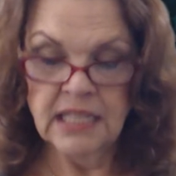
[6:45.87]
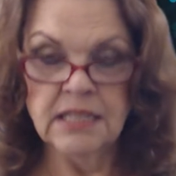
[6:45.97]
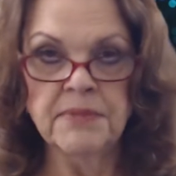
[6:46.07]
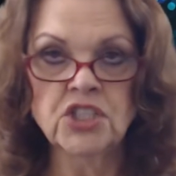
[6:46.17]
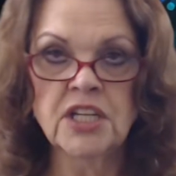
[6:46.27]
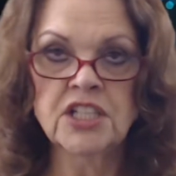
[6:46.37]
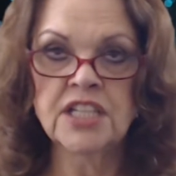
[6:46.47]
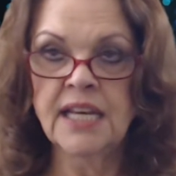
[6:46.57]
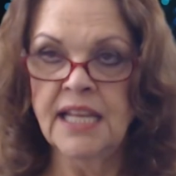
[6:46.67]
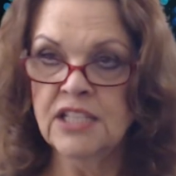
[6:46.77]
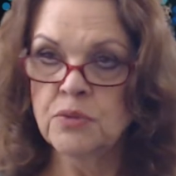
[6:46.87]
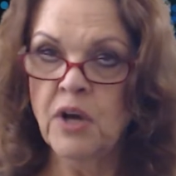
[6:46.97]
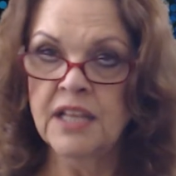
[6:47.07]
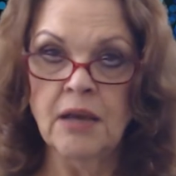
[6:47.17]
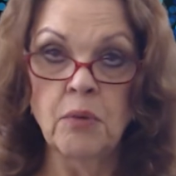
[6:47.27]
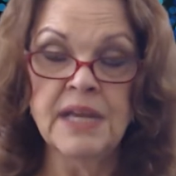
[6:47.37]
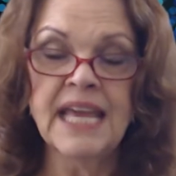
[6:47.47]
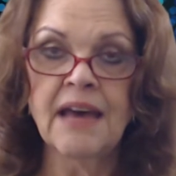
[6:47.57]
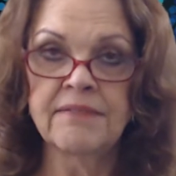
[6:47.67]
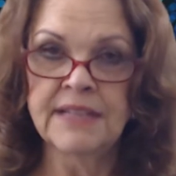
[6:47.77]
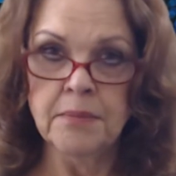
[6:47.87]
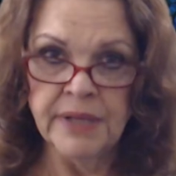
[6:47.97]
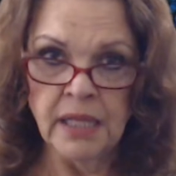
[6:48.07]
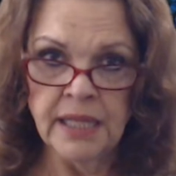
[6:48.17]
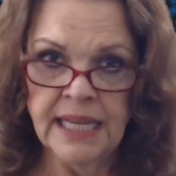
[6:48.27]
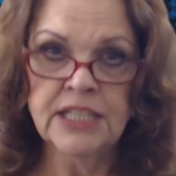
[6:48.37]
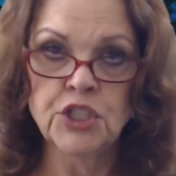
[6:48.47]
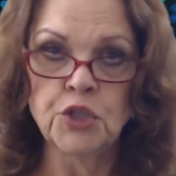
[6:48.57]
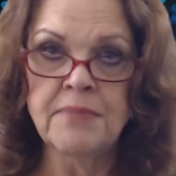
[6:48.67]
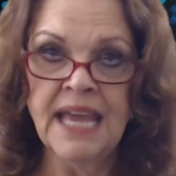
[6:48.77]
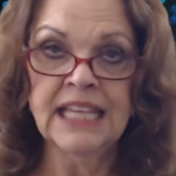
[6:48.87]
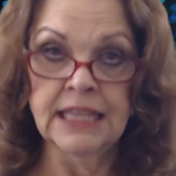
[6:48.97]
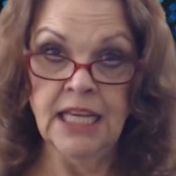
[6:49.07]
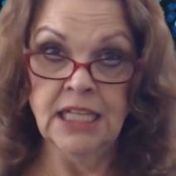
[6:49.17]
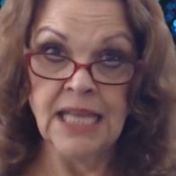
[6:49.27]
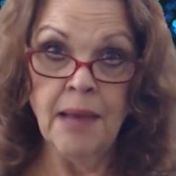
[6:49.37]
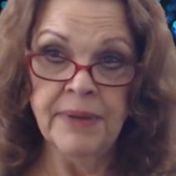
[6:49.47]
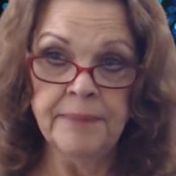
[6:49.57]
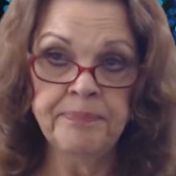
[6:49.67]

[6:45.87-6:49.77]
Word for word: the Magician is one that we have the ability to make things happen.